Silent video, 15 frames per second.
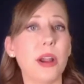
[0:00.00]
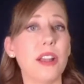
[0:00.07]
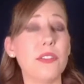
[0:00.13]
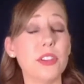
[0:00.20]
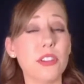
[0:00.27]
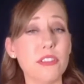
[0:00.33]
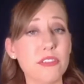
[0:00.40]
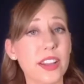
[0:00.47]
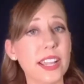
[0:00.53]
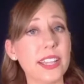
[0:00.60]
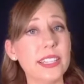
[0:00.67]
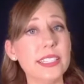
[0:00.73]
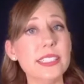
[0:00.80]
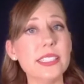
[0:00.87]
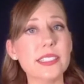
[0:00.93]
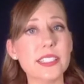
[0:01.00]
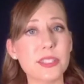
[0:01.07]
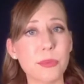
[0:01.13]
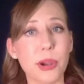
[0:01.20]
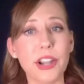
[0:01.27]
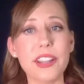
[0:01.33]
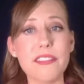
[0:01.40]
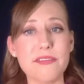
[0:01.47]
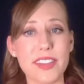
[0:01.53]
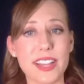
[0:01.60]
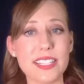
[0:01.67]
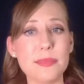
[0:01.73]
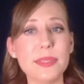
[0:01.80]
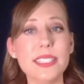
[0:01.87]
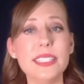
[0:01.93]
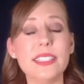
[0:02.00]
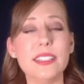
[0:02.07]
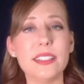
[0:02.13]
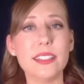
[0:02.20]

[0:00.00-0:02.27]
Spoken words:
If you can find a smart investment,